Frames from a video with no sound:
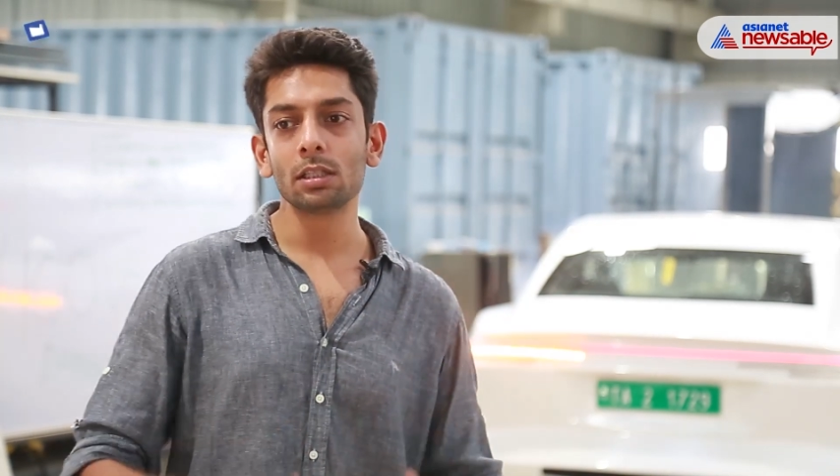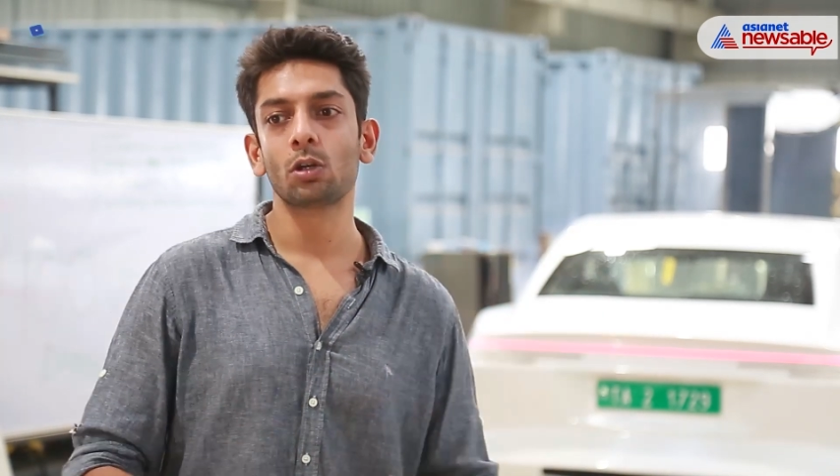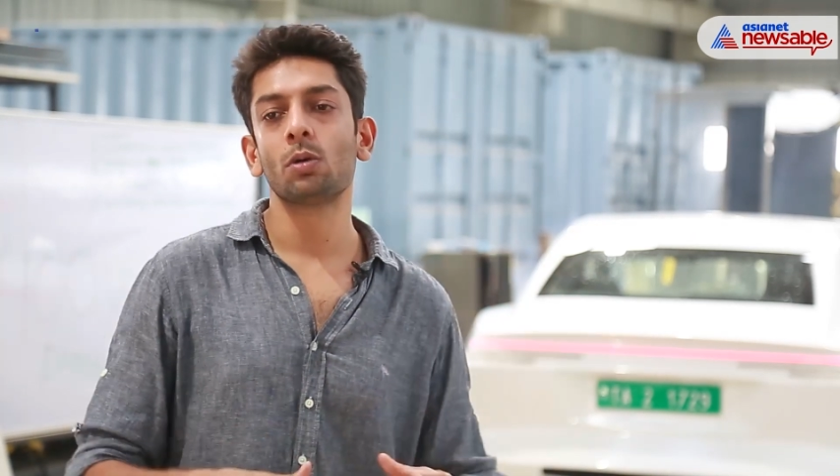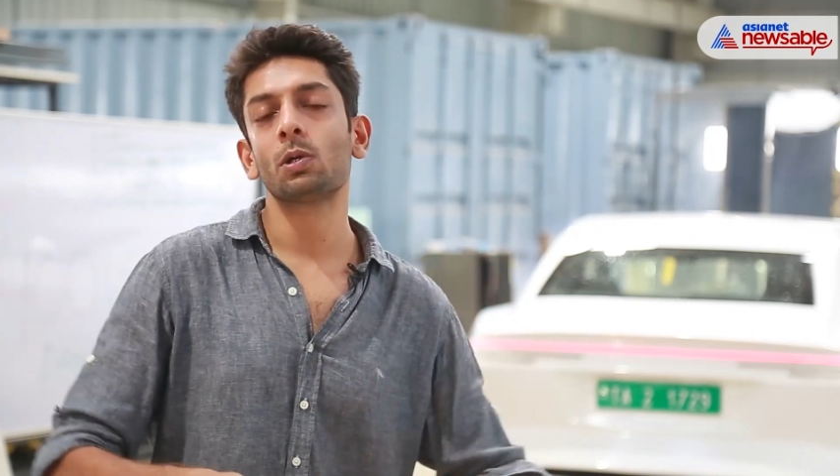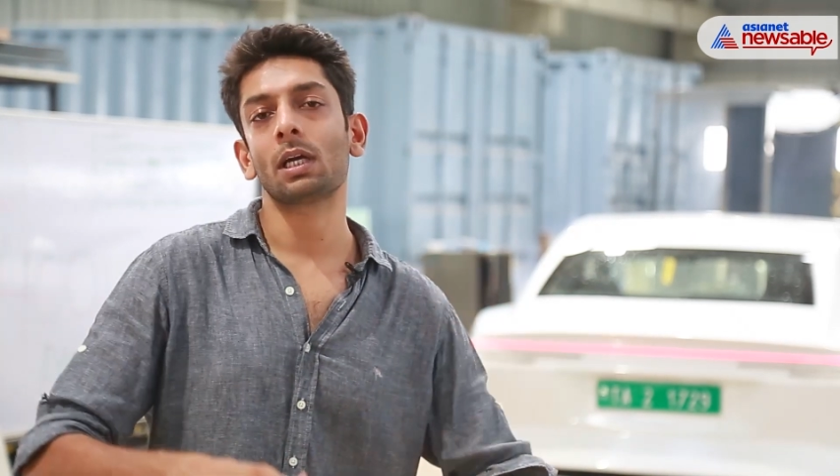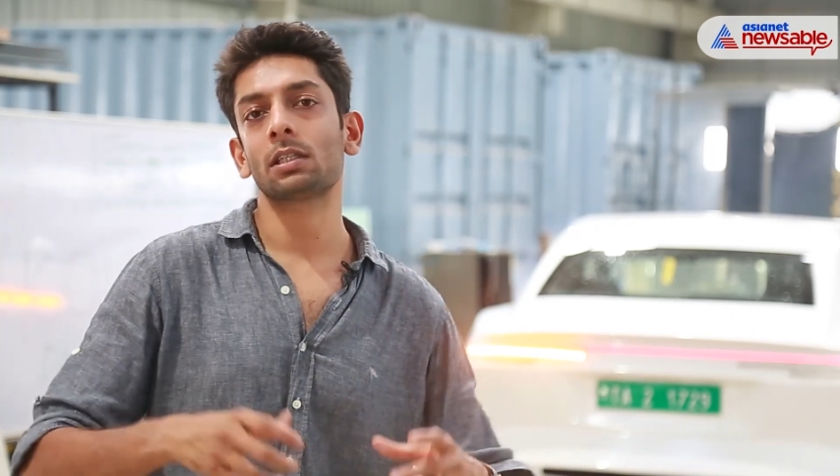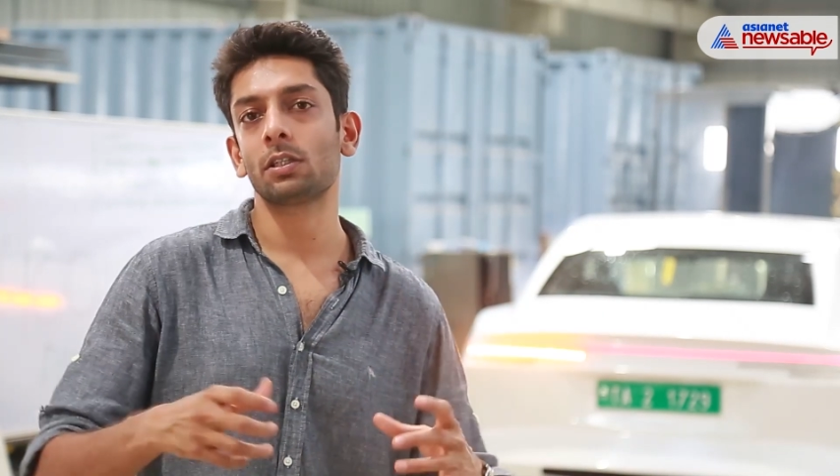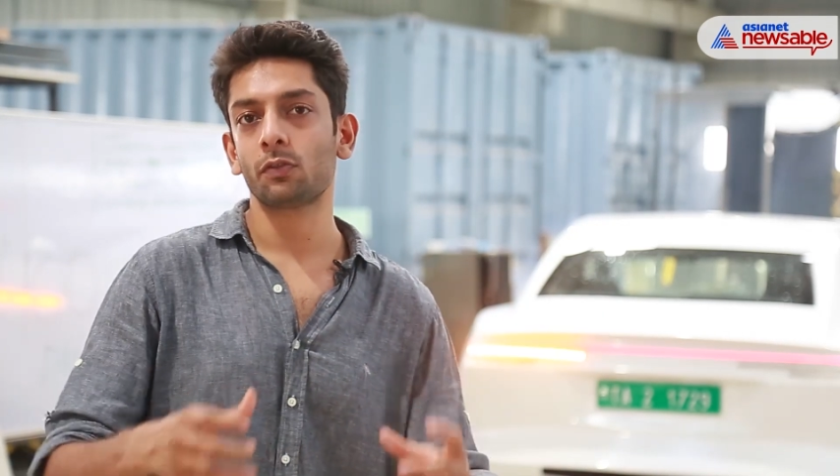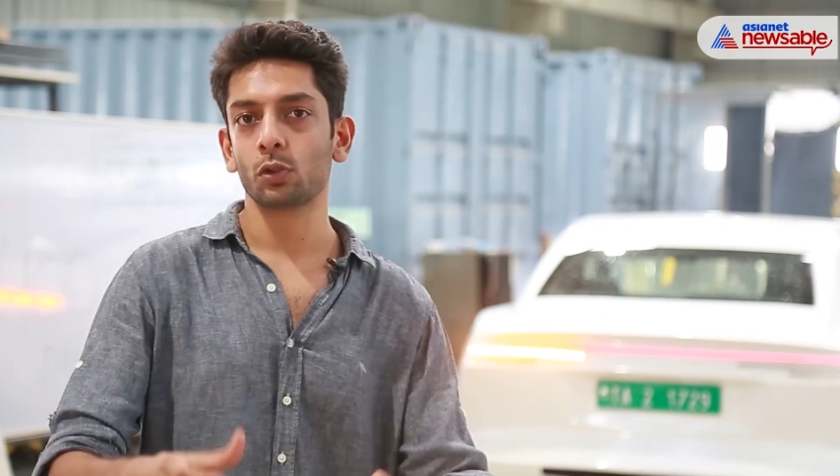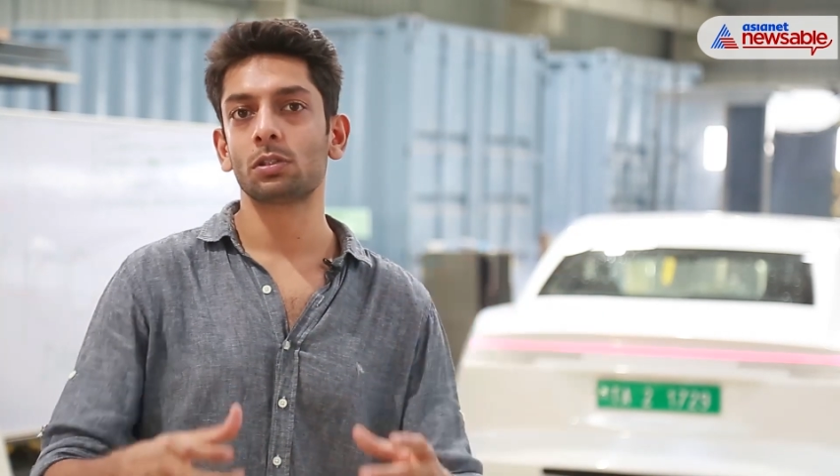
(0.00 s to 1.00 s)
the
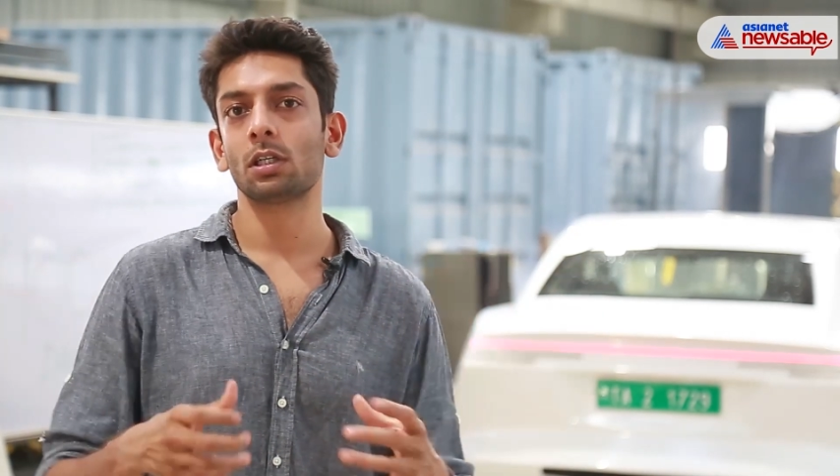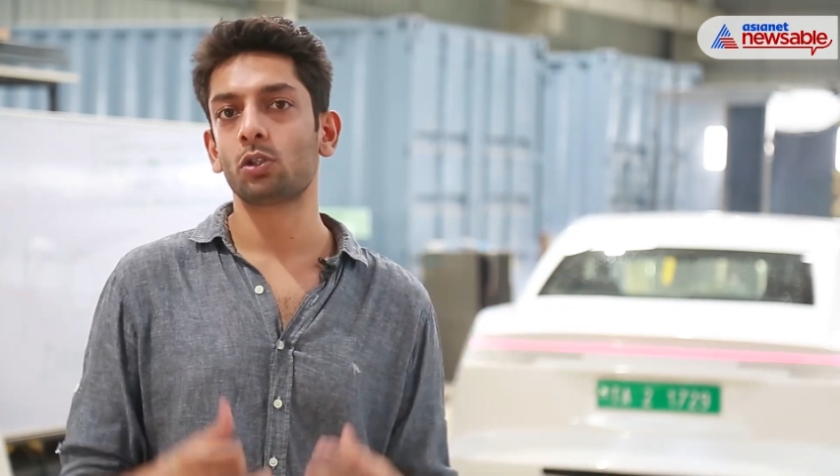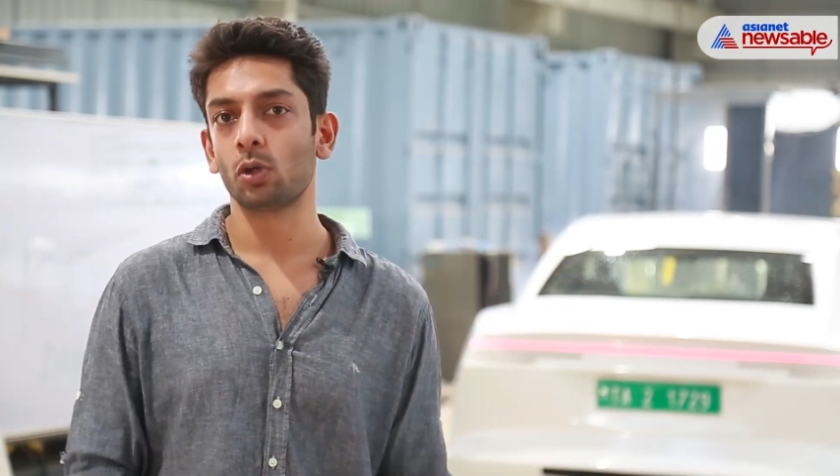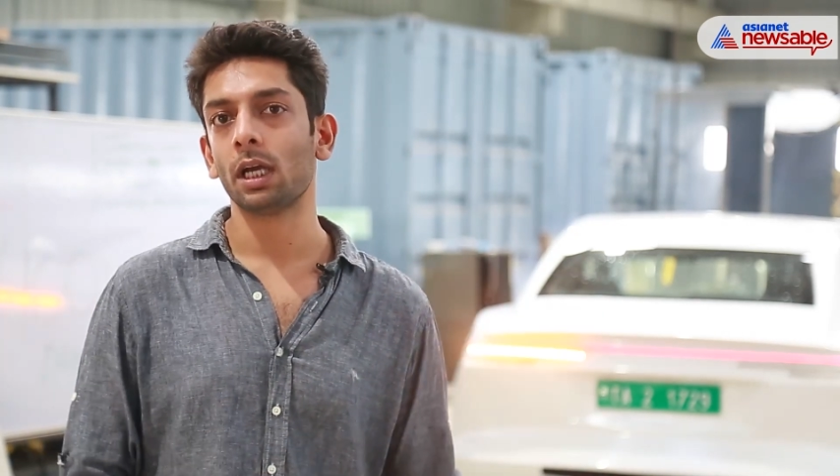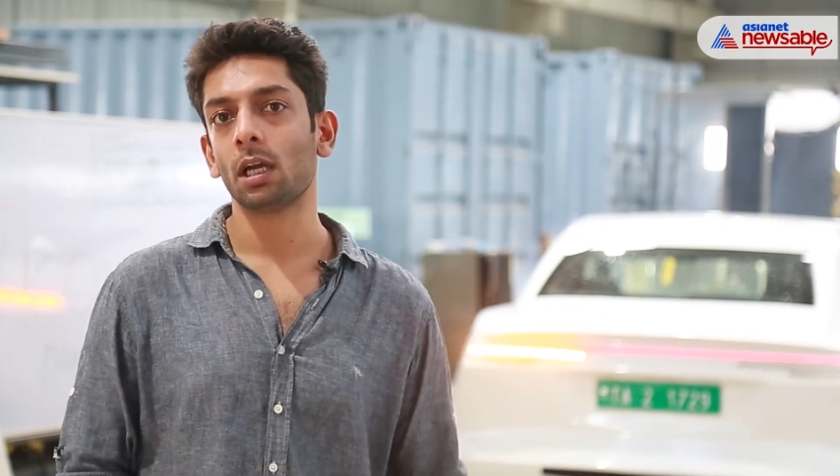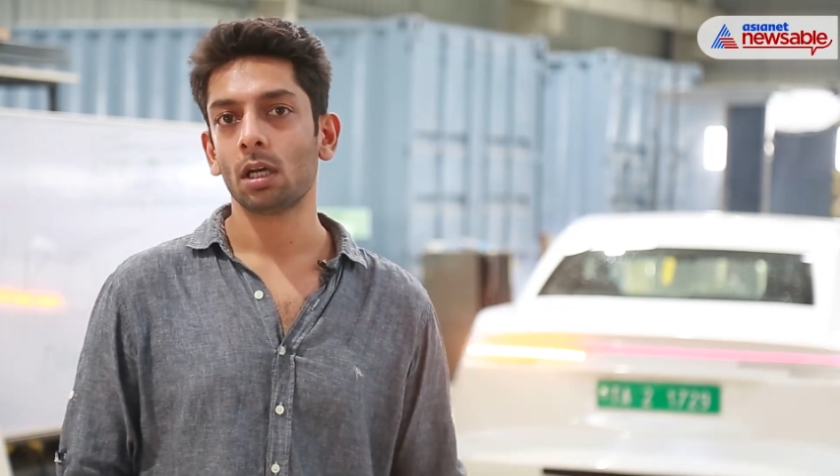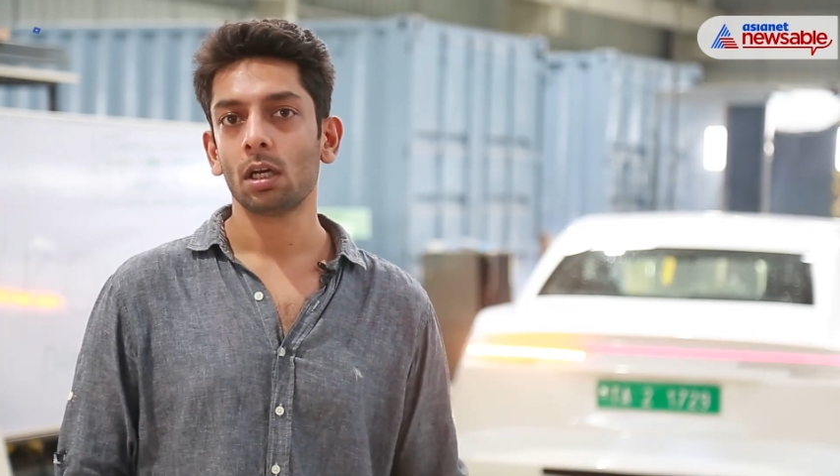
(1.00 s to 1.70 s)
robotaxi future today,